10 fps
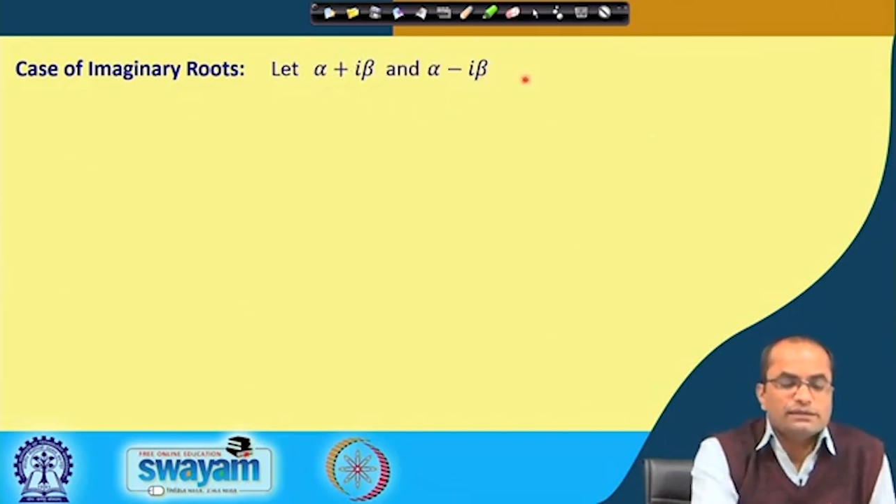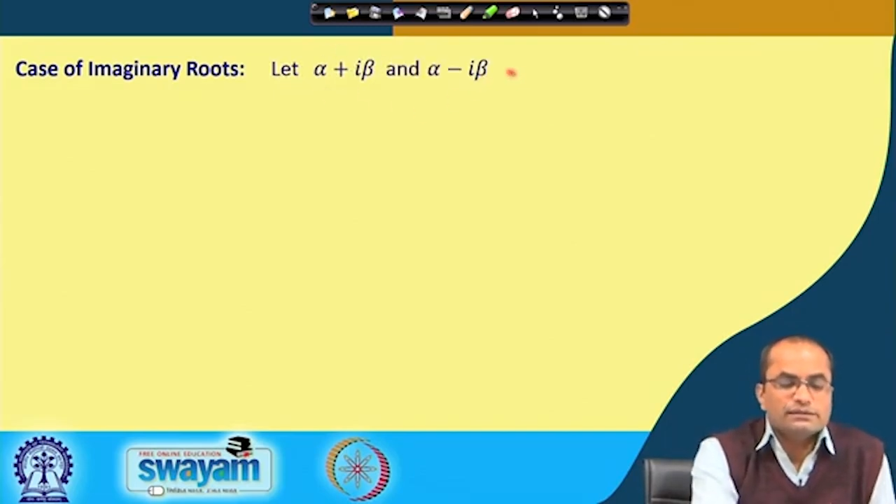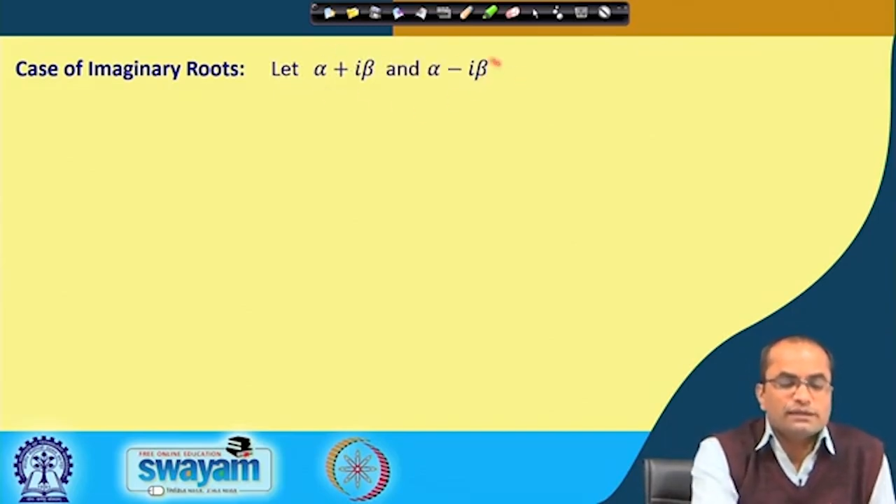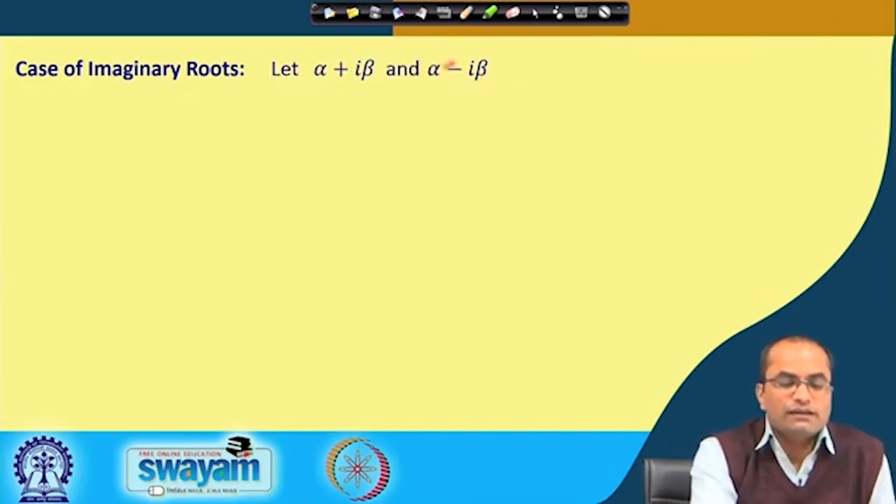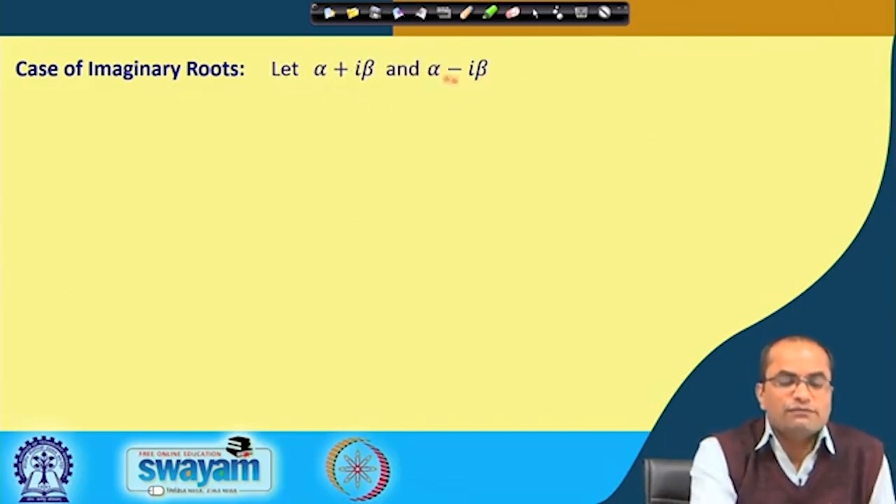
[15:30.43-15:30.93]

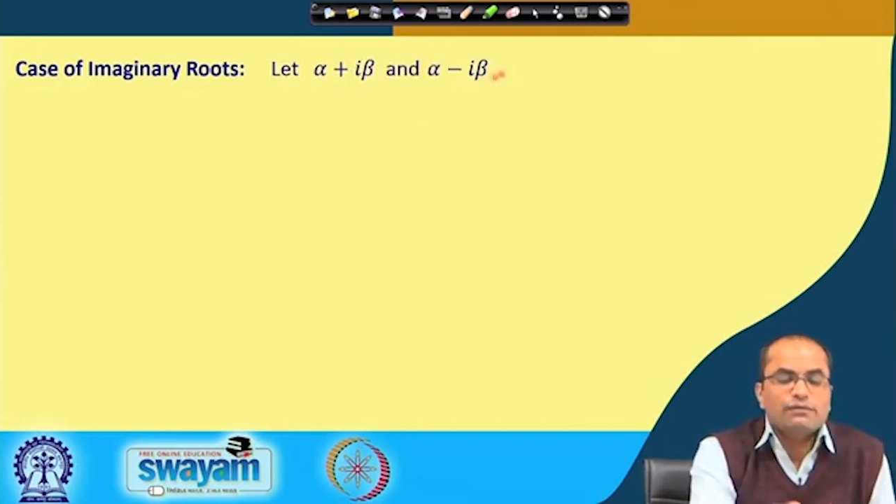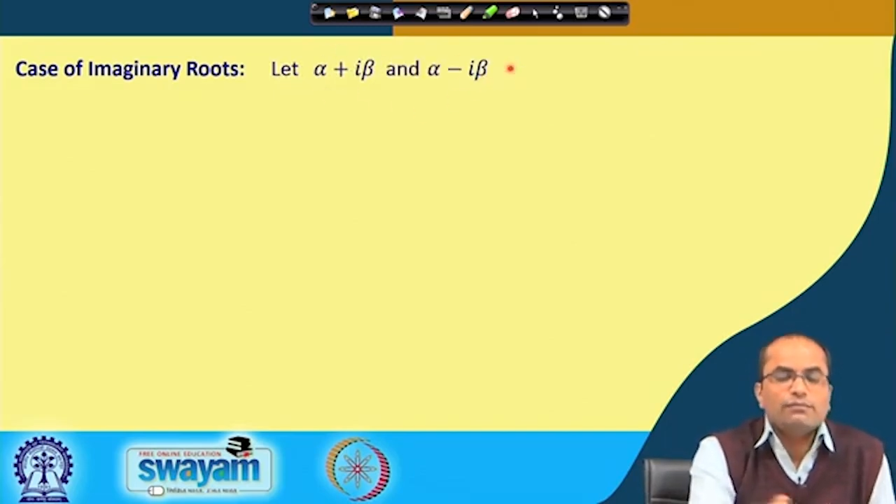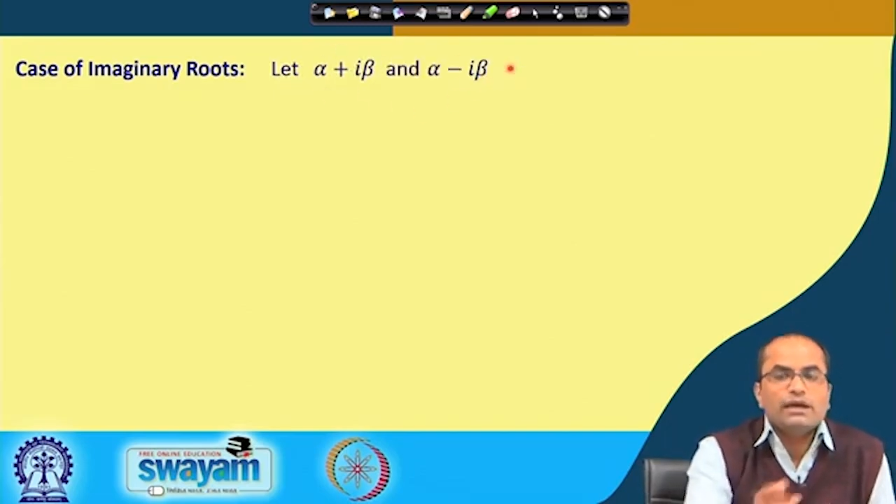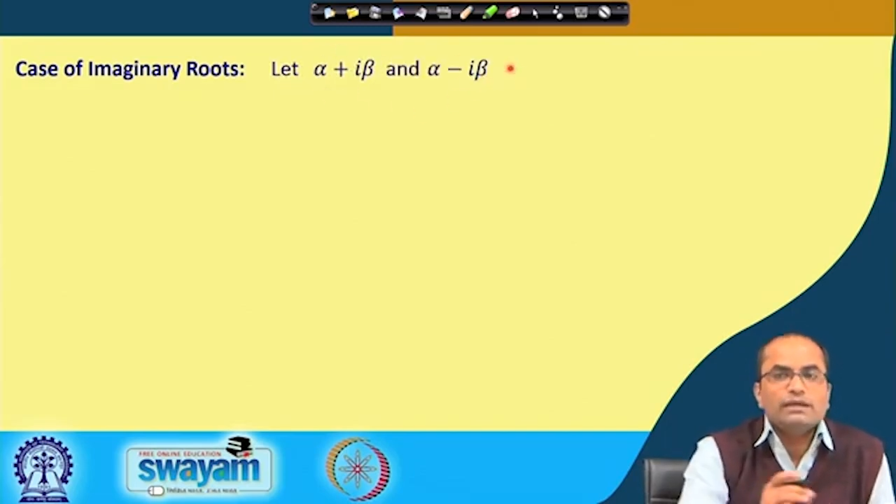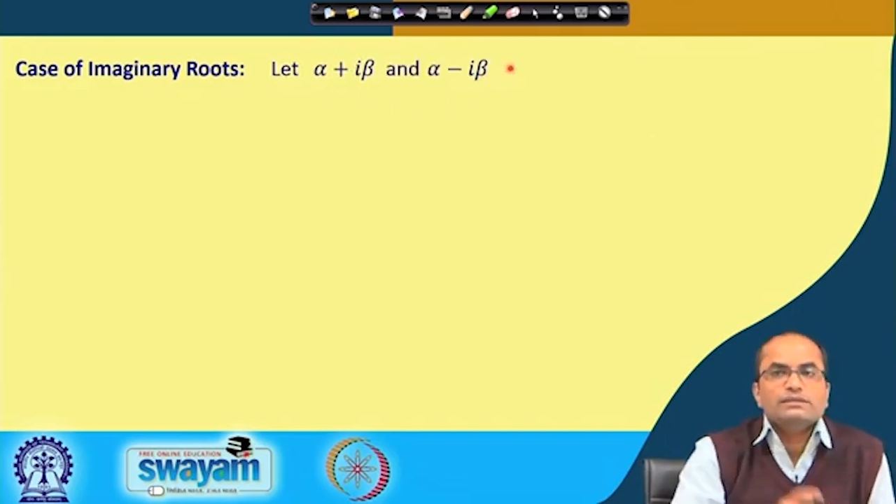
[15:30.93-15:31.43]
this alpha
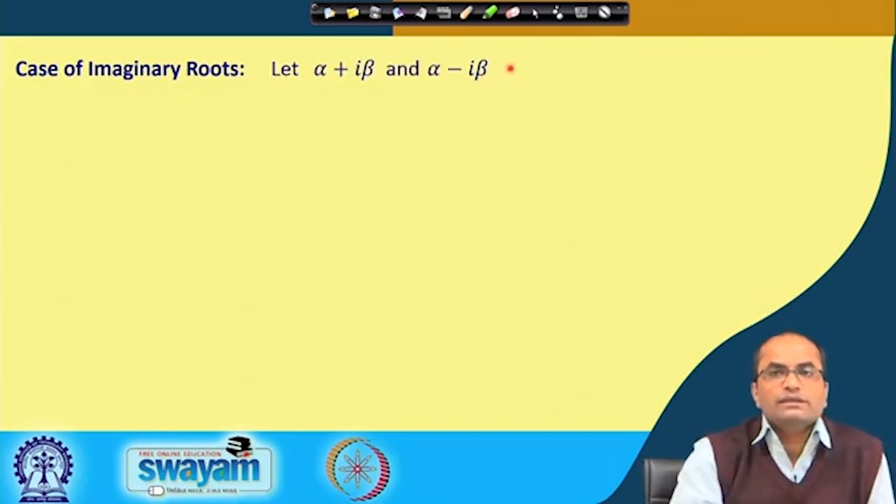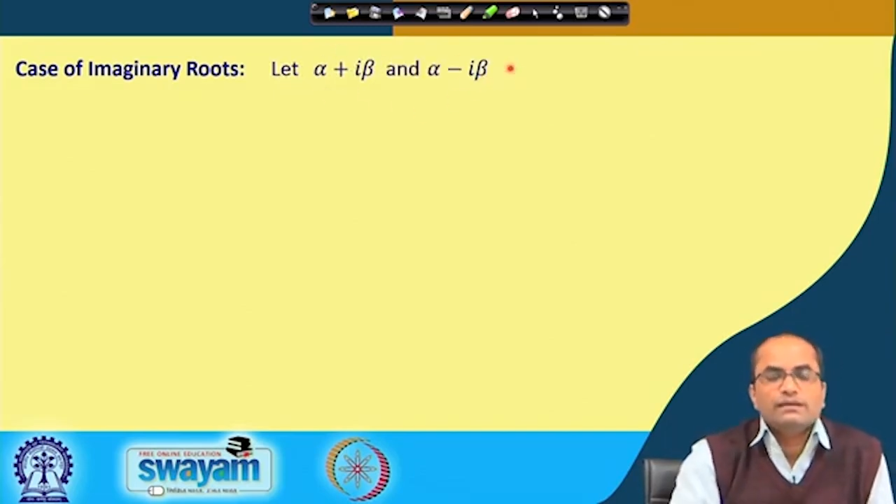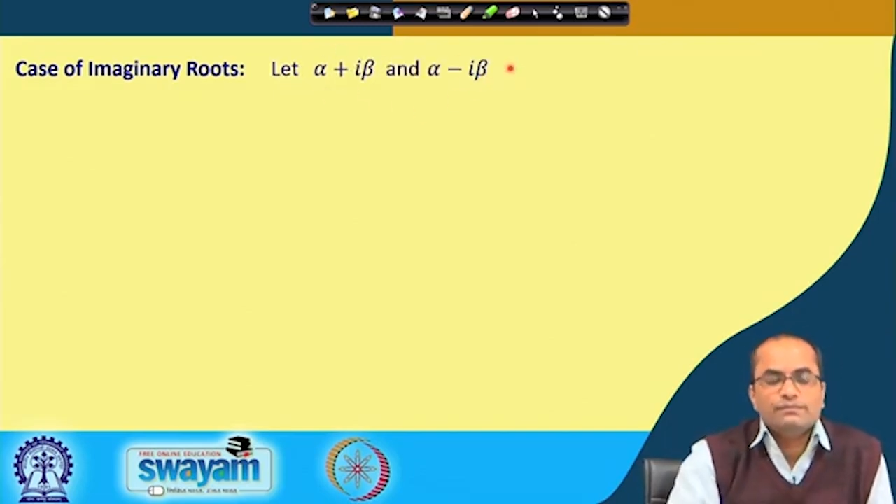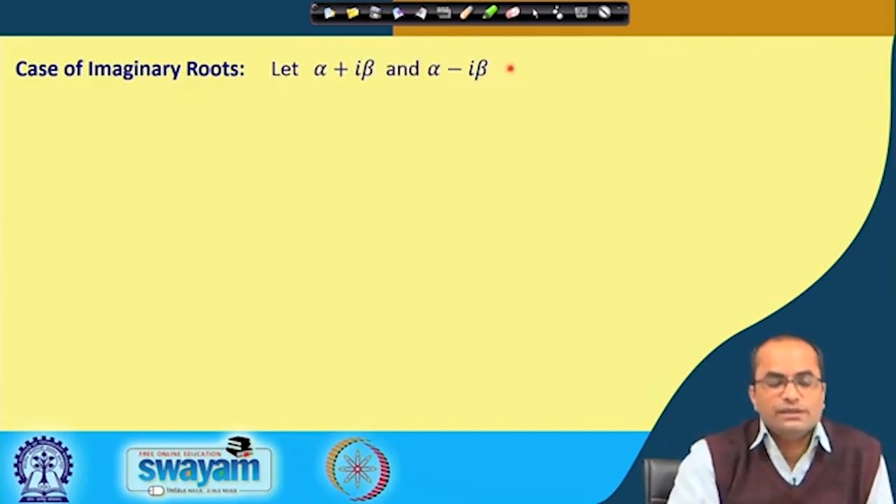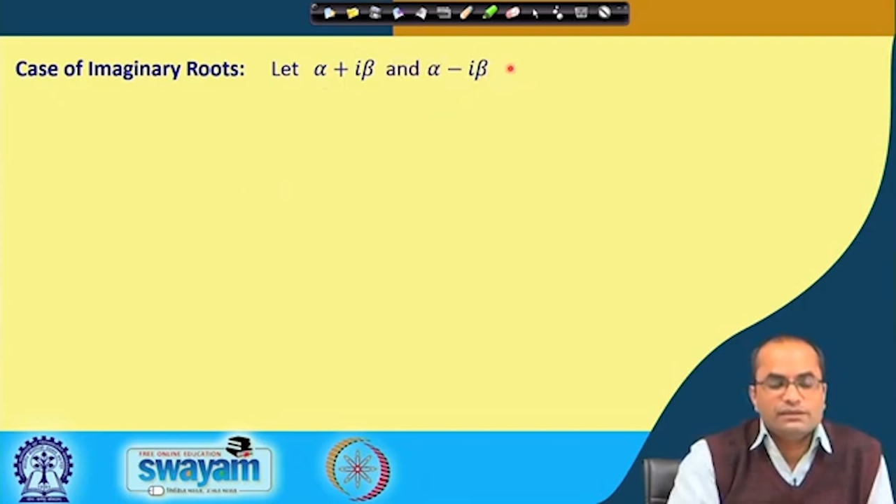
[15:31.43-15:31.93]
minus
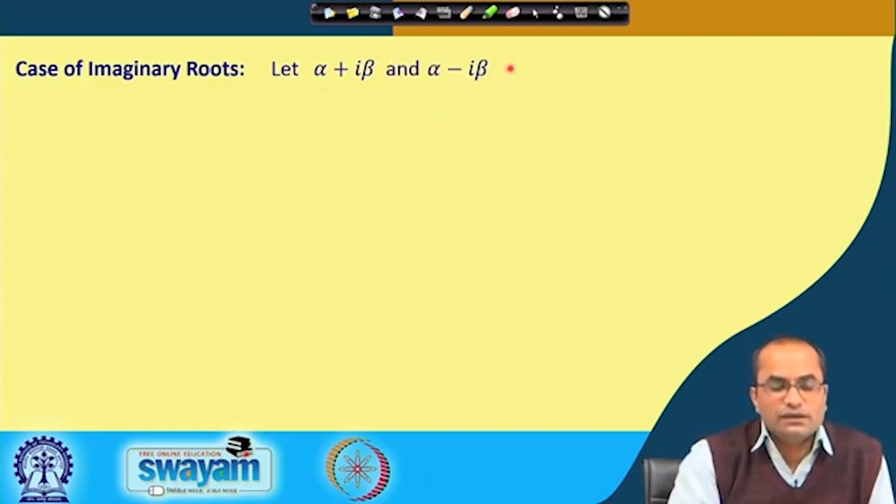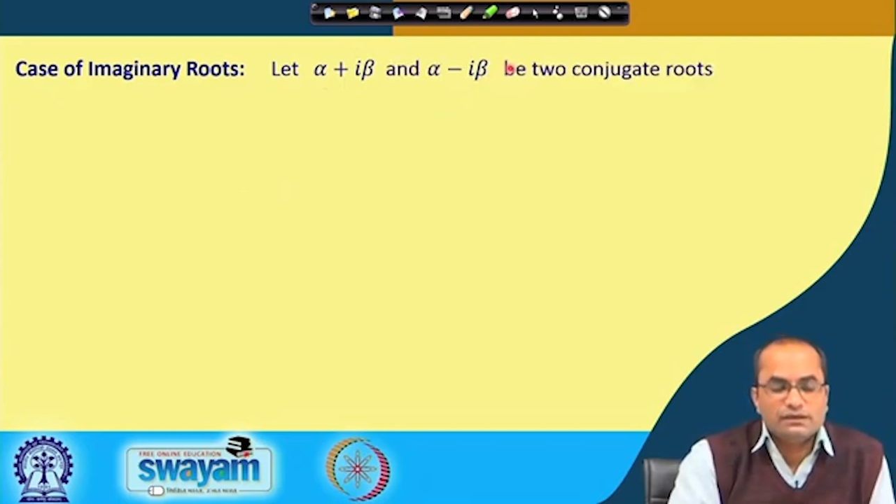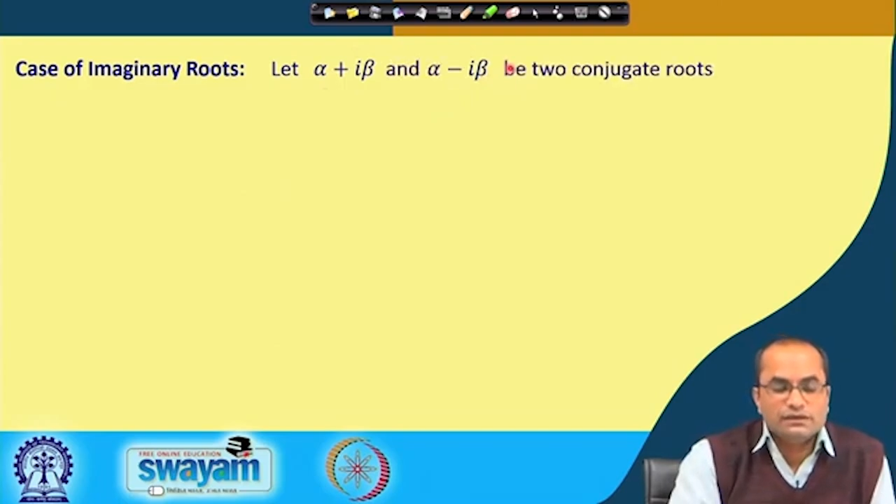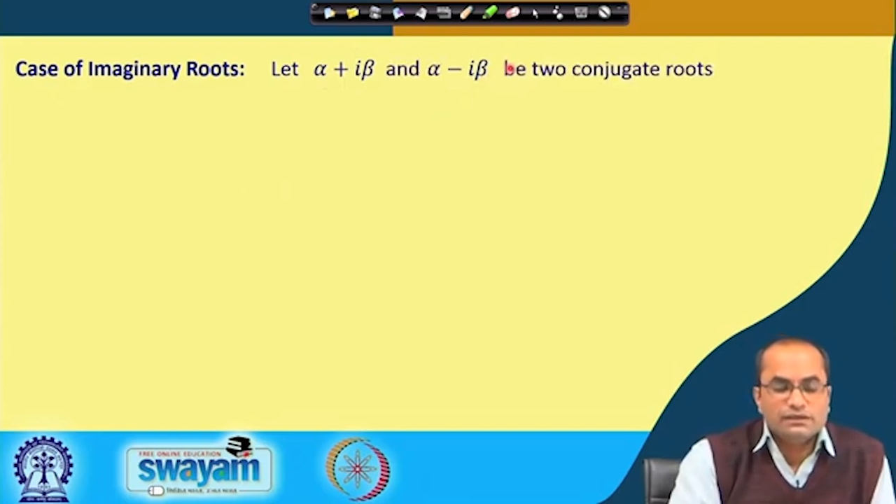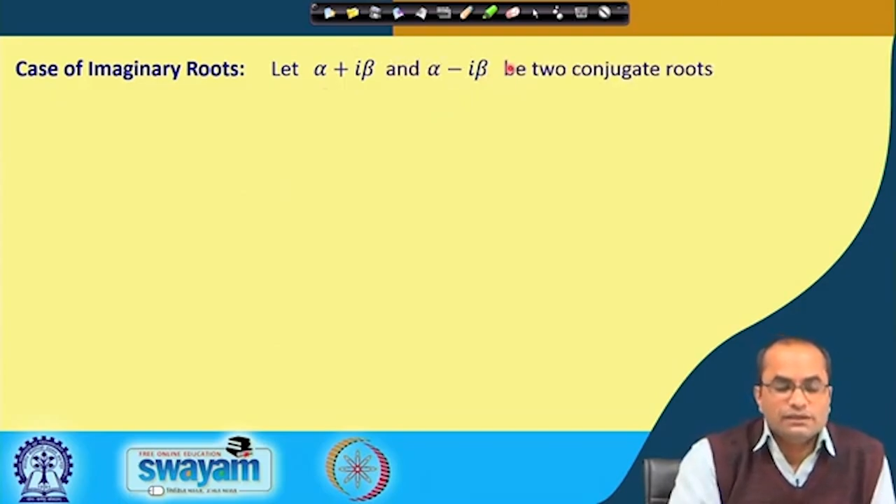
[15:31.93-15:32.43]
i beta